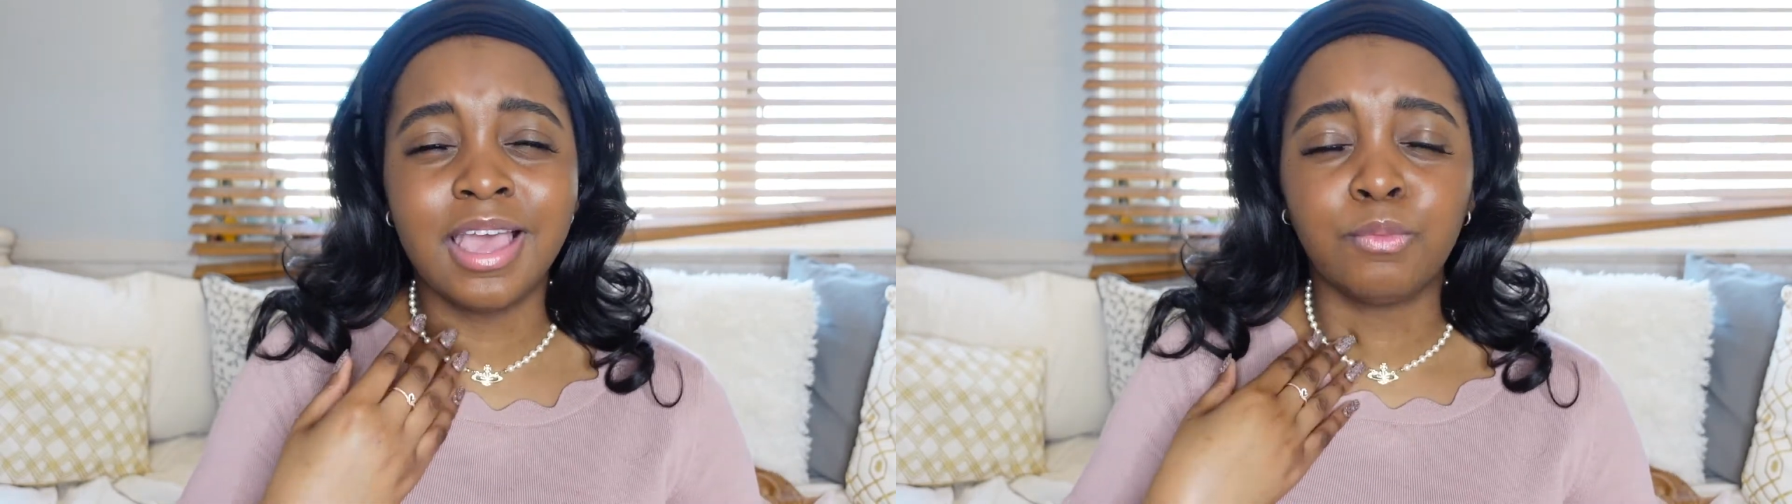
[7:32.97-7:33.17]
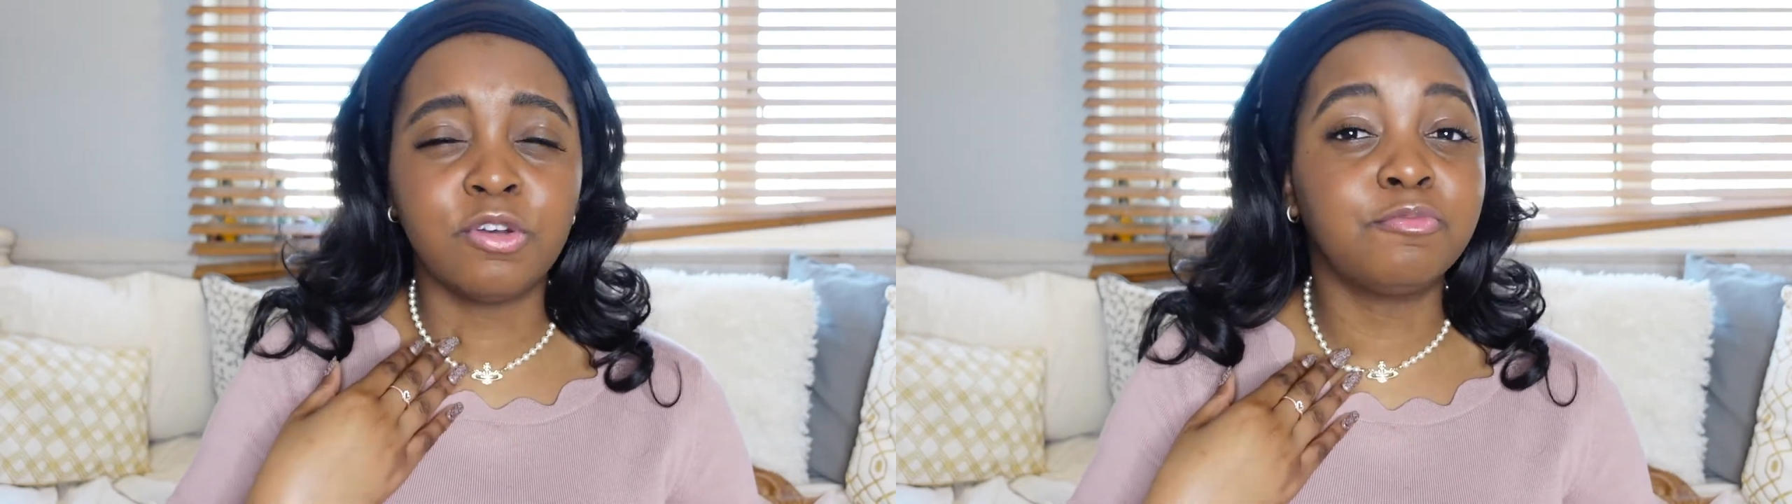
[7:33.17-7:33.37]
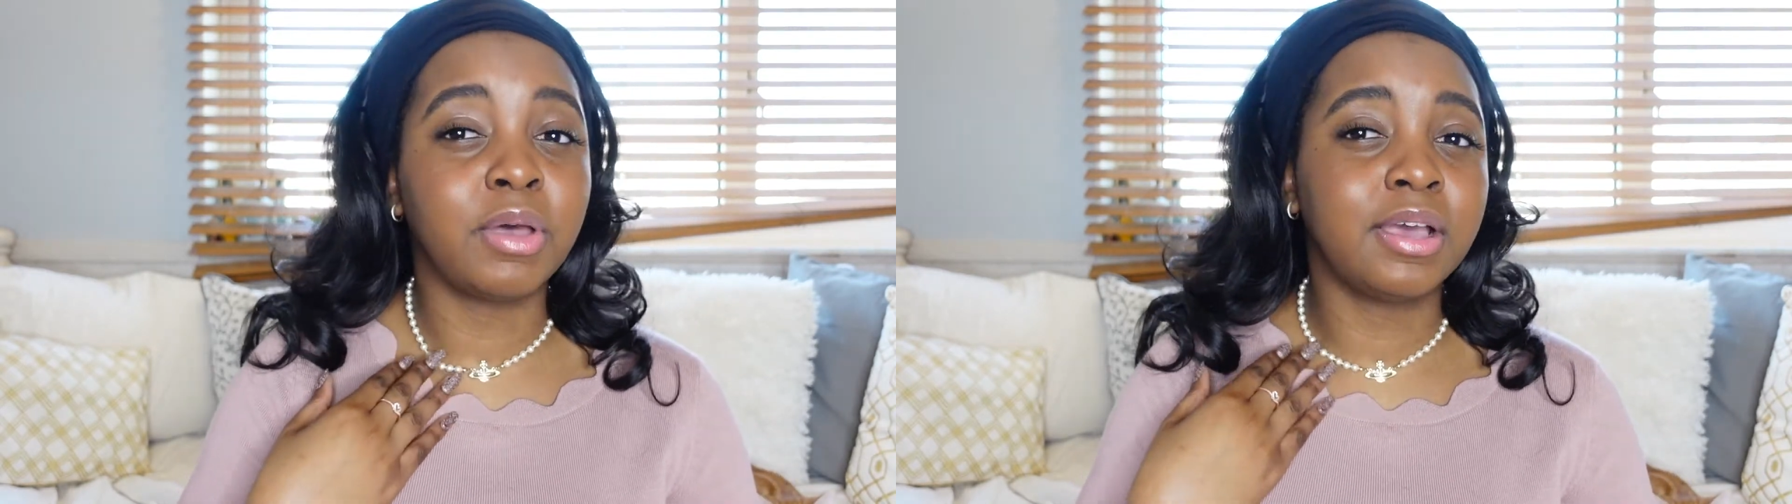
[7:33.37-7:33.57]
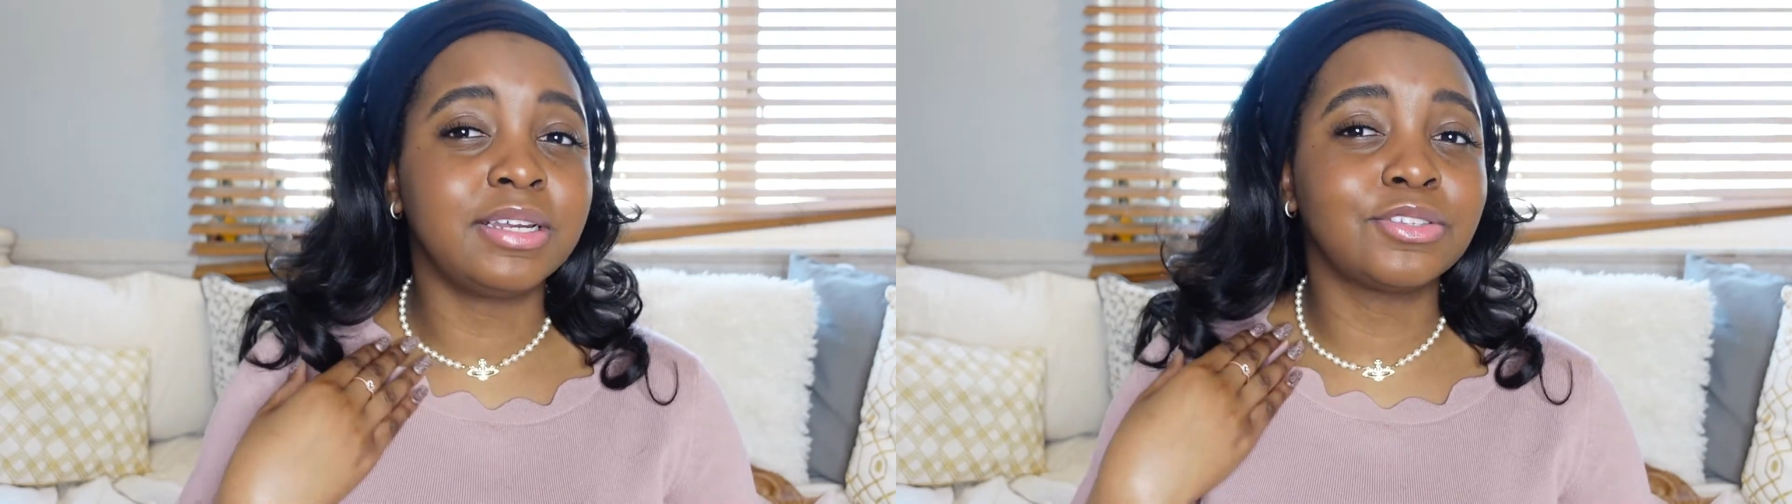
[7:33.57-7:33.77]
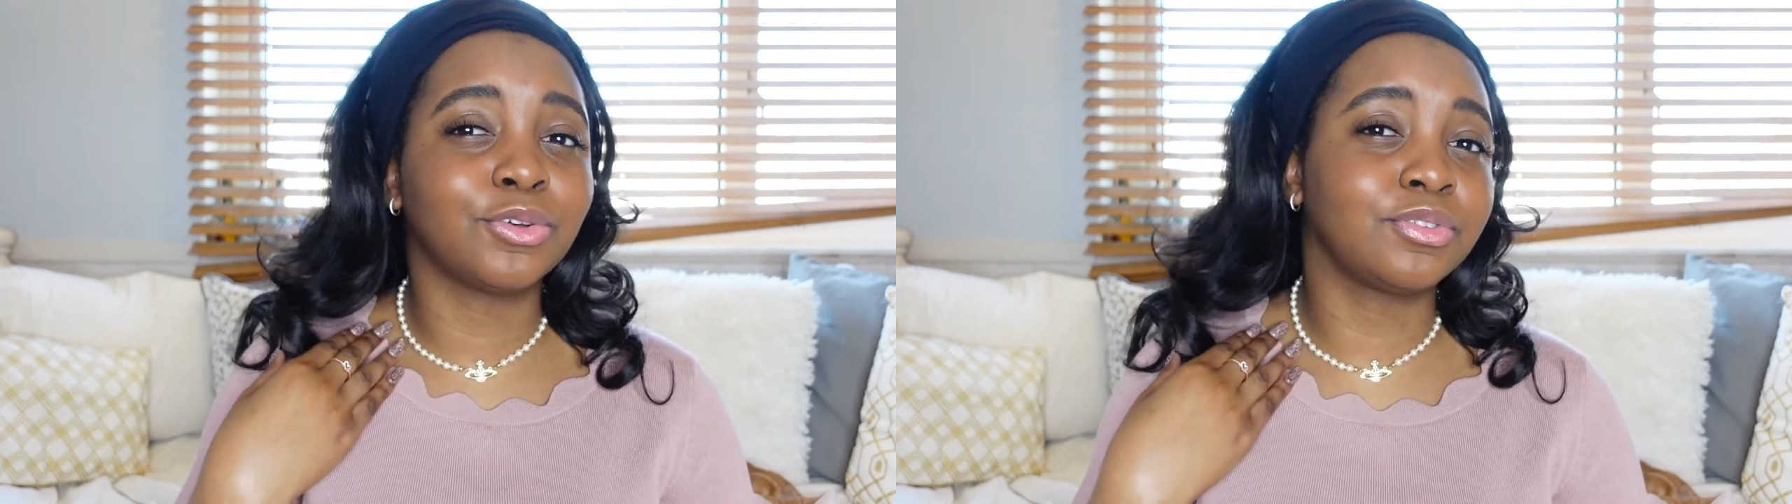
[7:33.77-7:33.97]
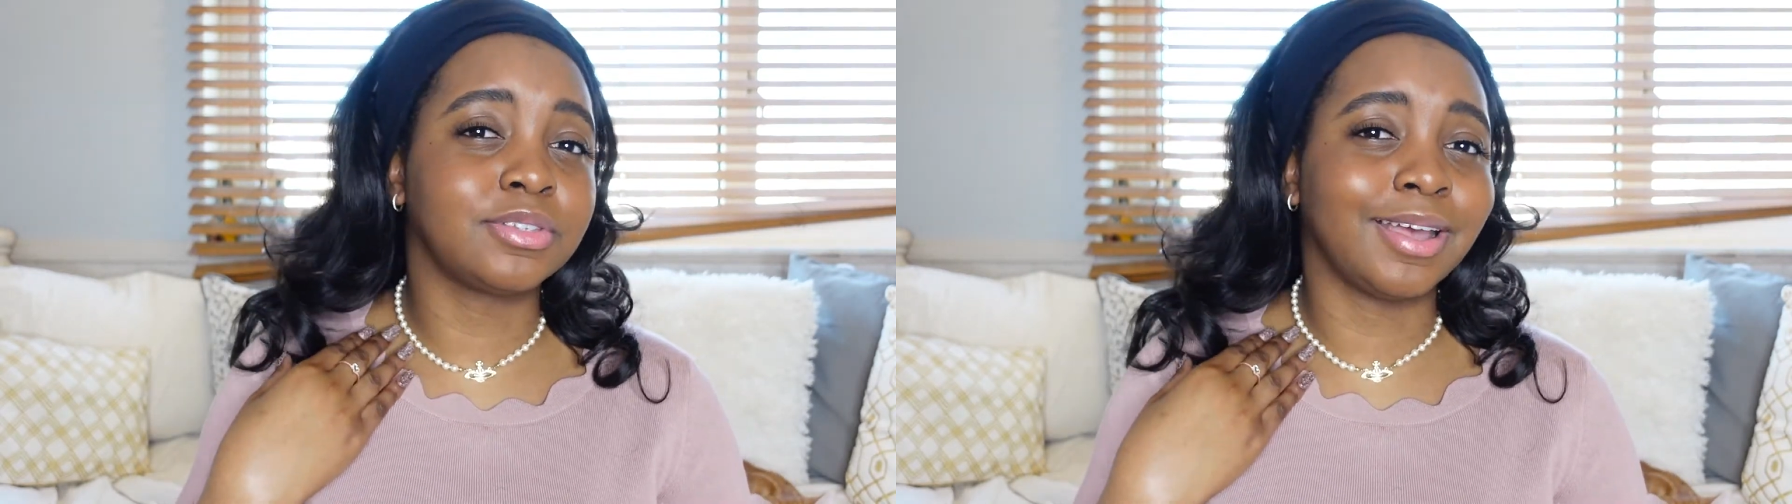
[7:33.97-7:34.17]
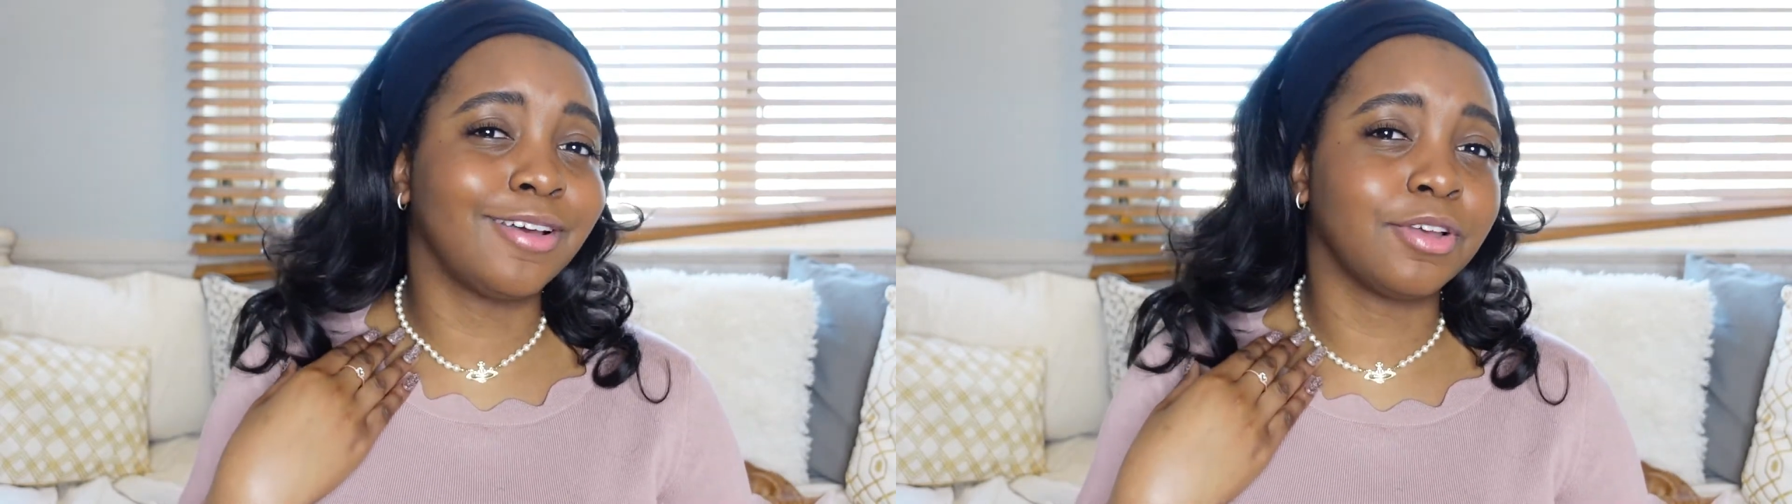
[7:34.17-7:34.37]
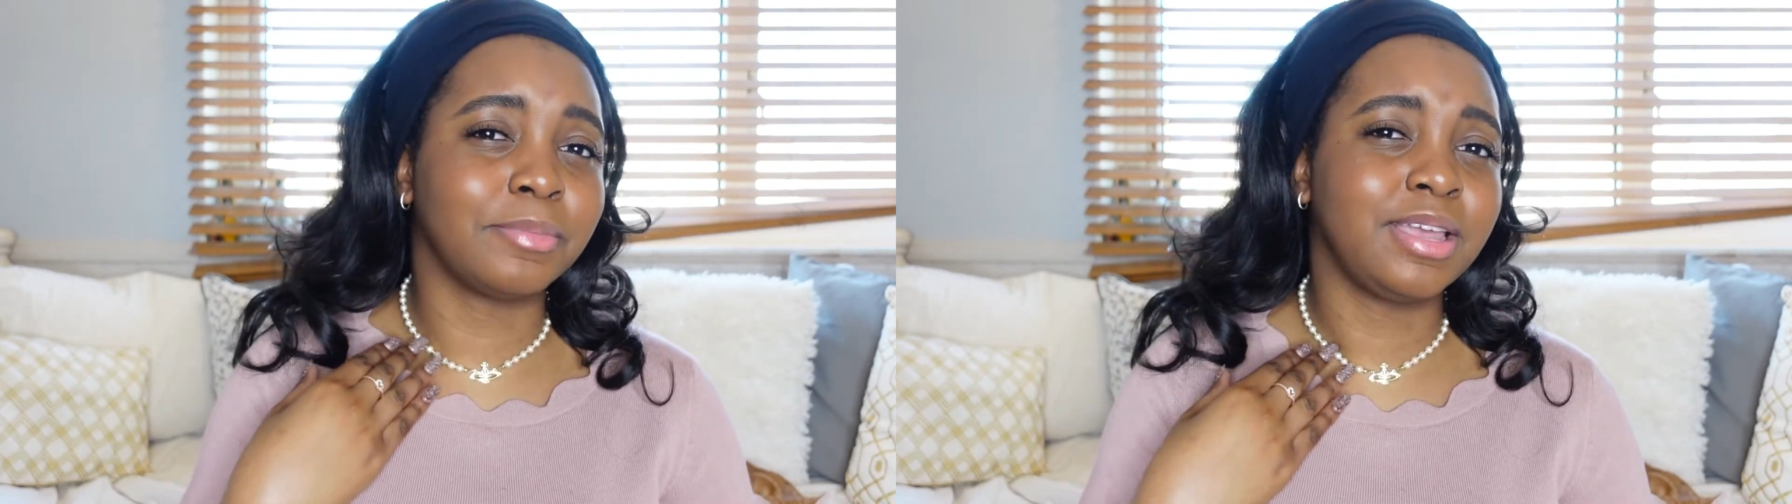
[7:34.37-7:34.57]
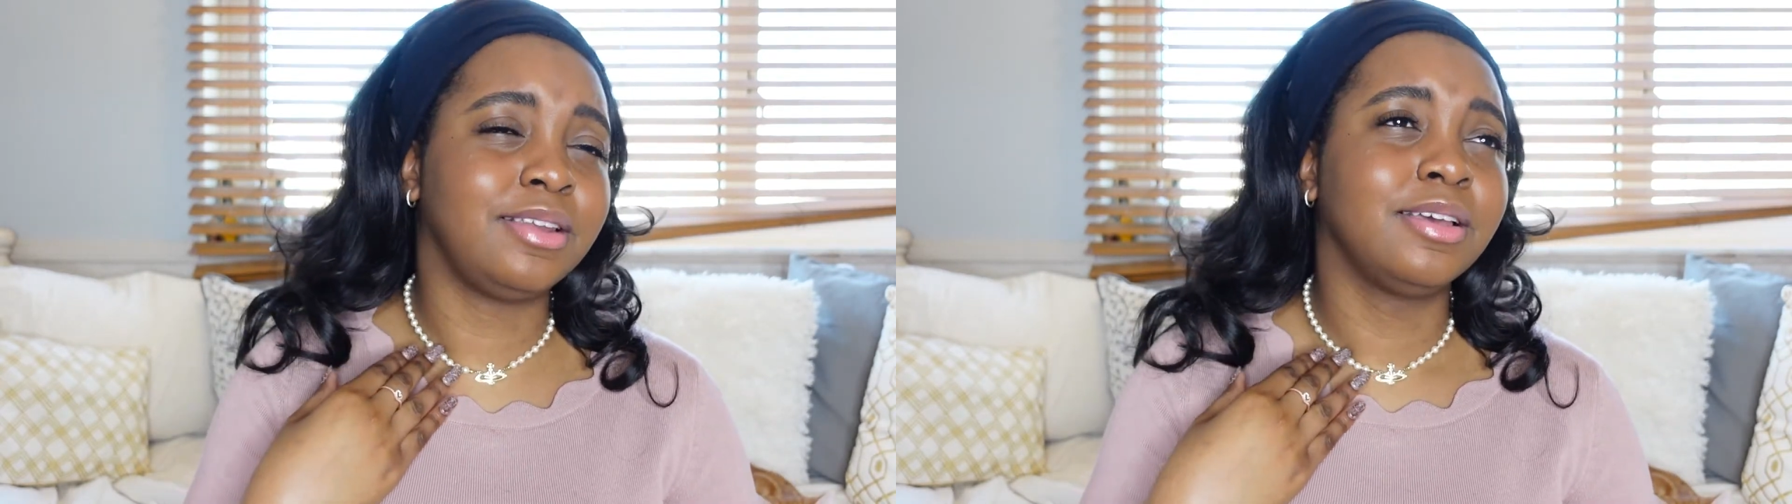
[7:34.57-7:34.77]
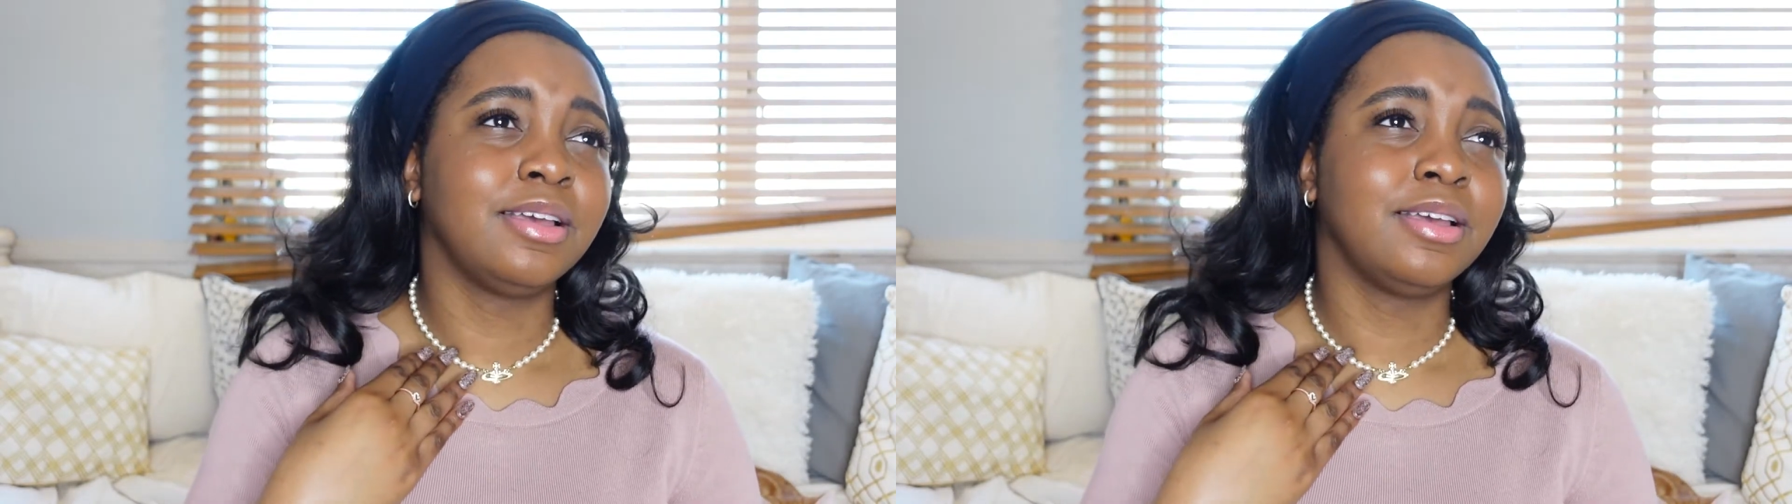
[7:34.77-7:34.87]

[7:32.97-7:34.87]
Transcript: With pearly sort of stuff, I mean,